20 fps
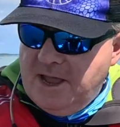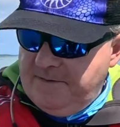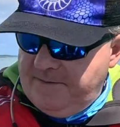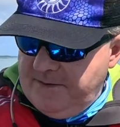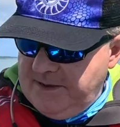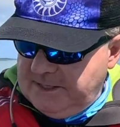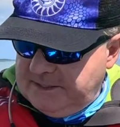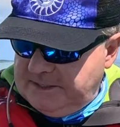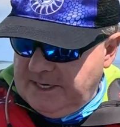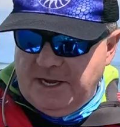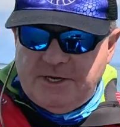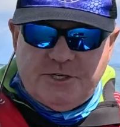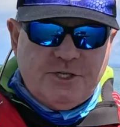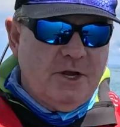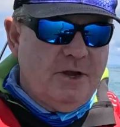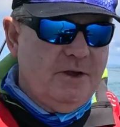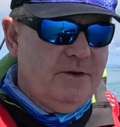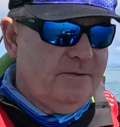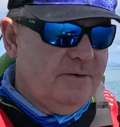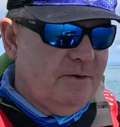
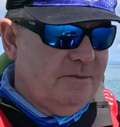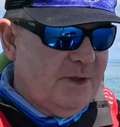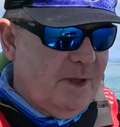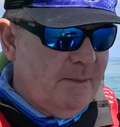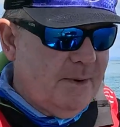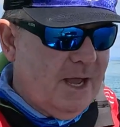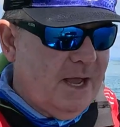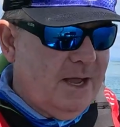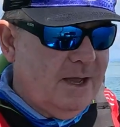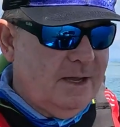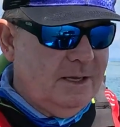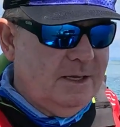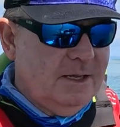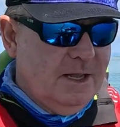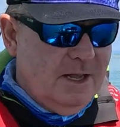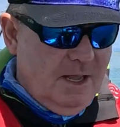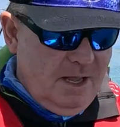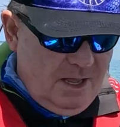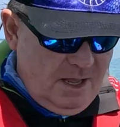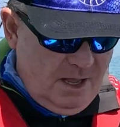FXHO from Yamaha?
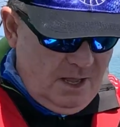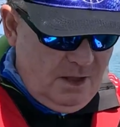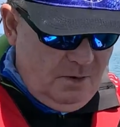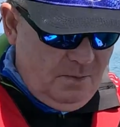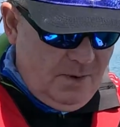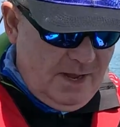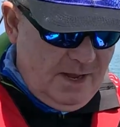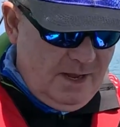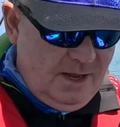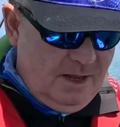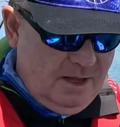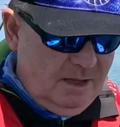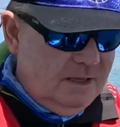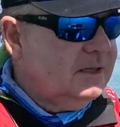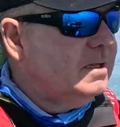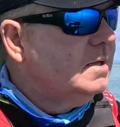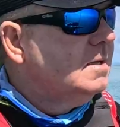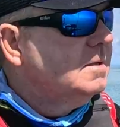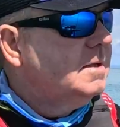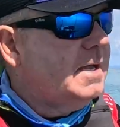
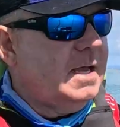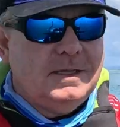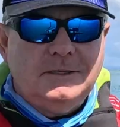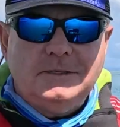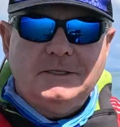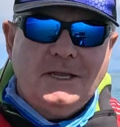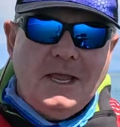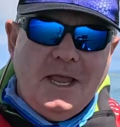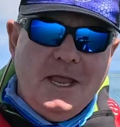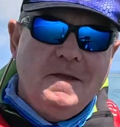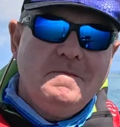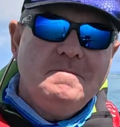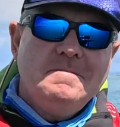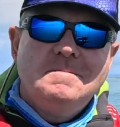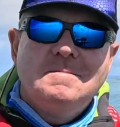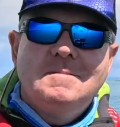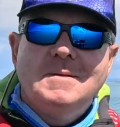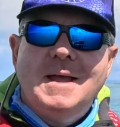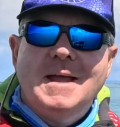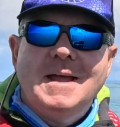Well, colour scheme.
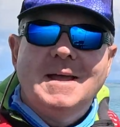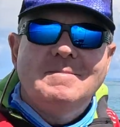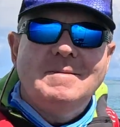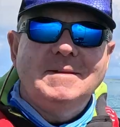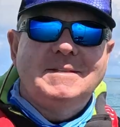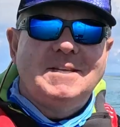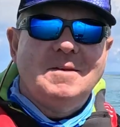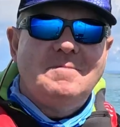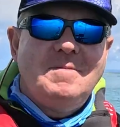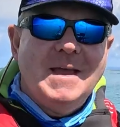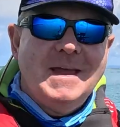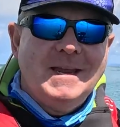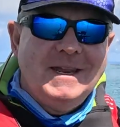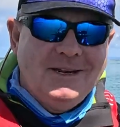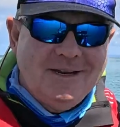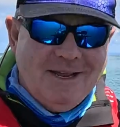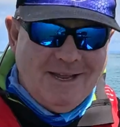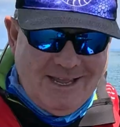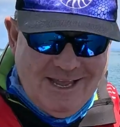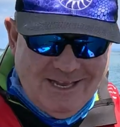That's about
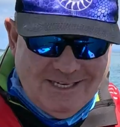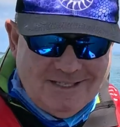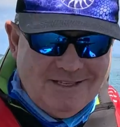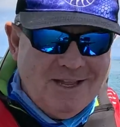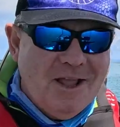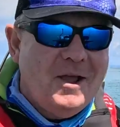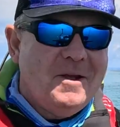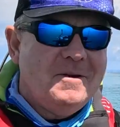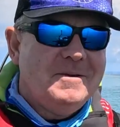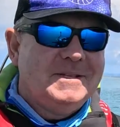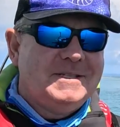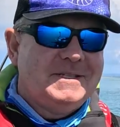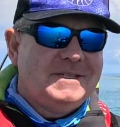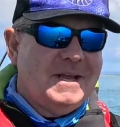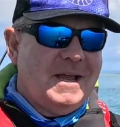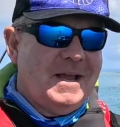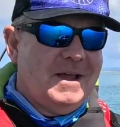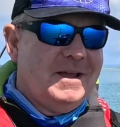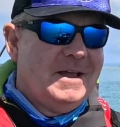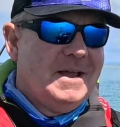it, I guess. No,
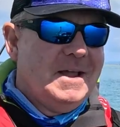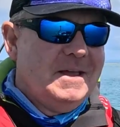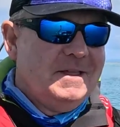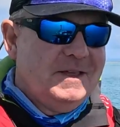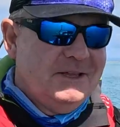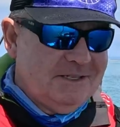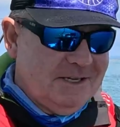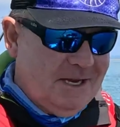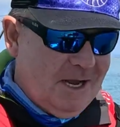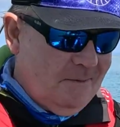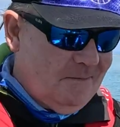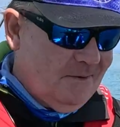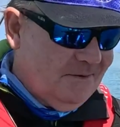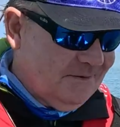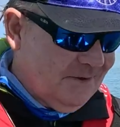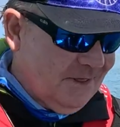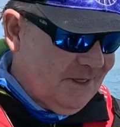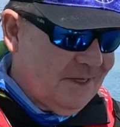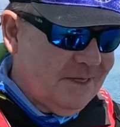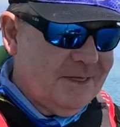there's a couple
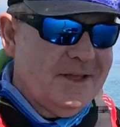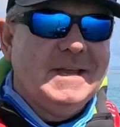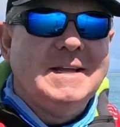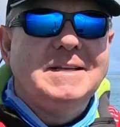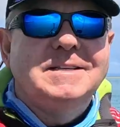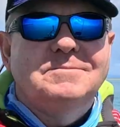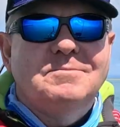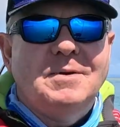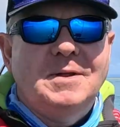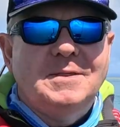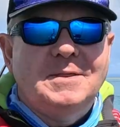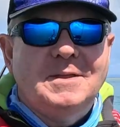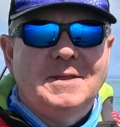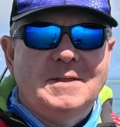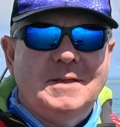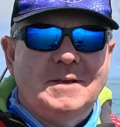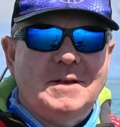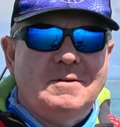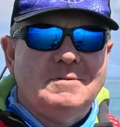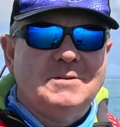of other things. One
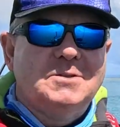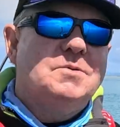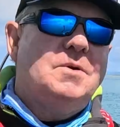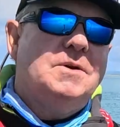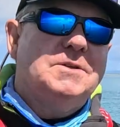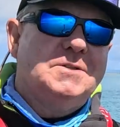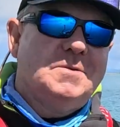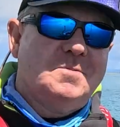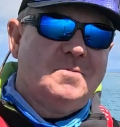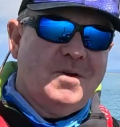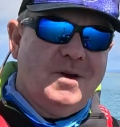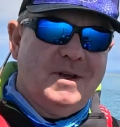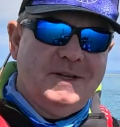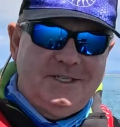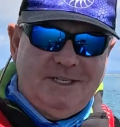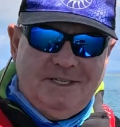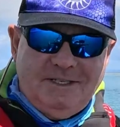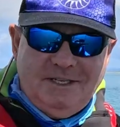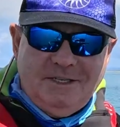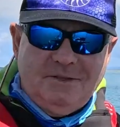thing that I was quite
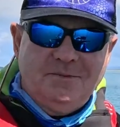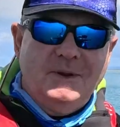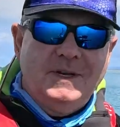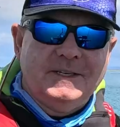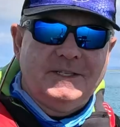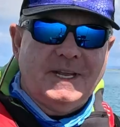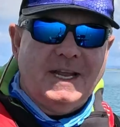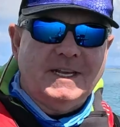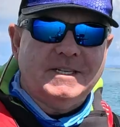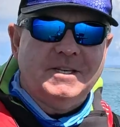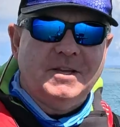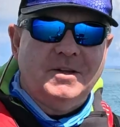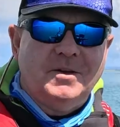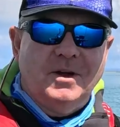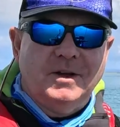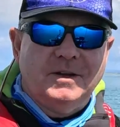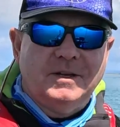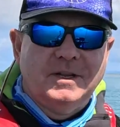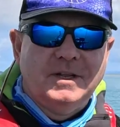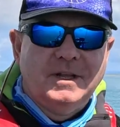surprised is this one has actually
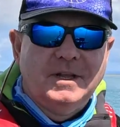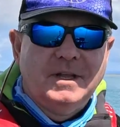got